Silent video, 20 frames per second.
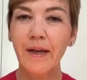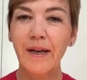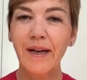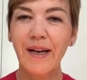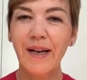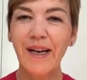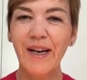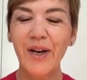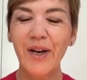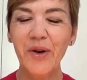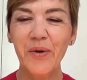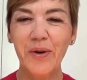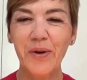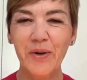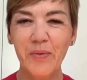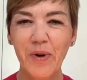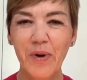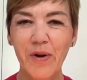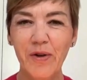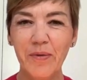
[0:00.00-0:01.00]
Hello
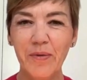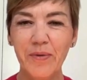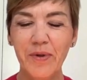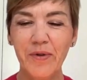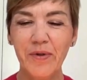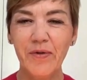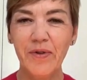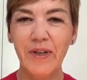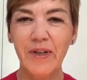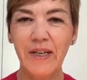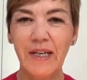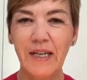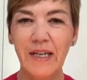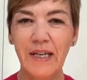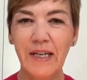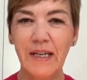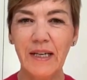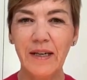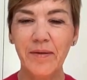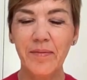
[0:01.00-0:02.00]
and welcome to
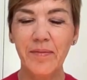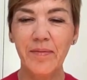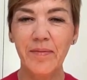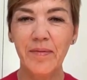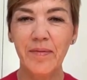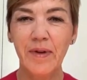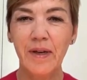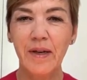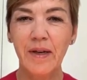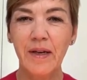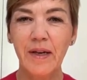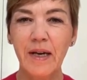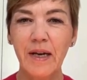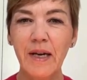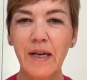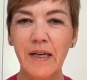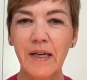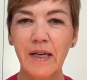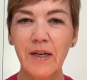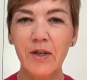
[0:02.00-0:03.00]
3E.
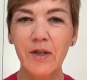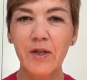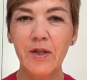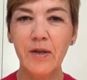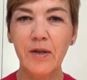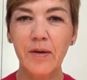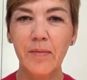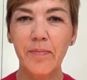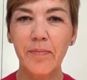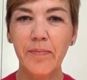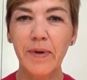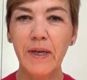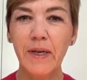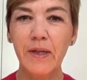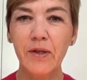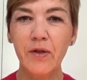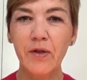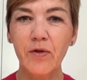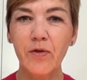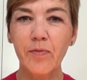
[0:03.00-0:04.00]
English
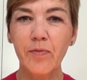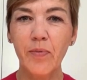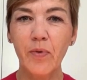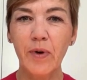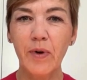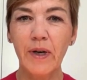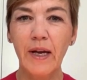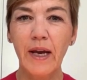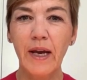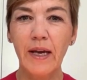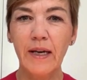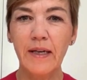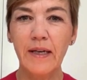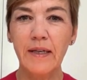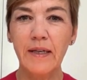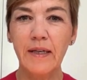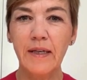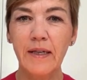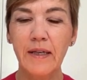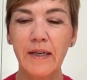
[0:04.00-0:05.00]
B2.8.
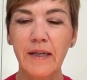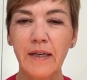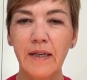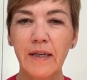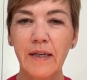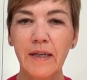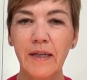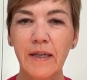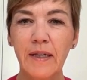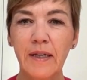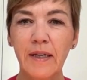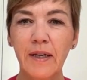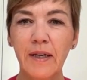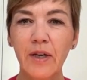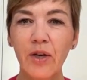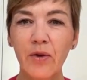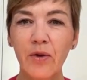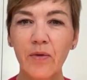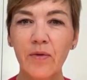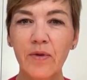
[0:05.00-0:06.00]

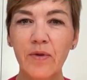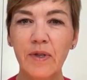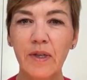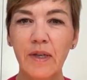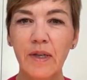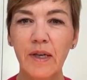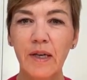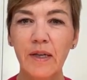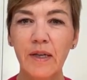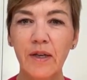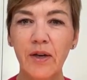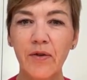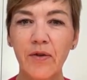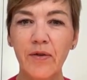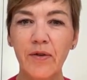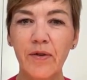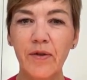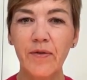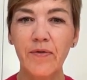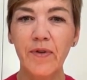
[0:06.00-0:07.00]
News and
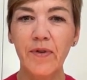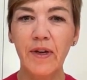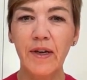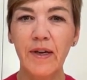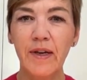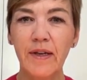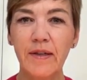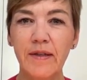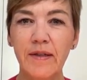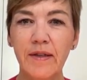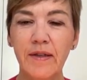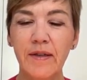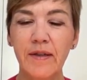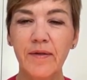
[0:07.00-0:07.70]
Current Affairs.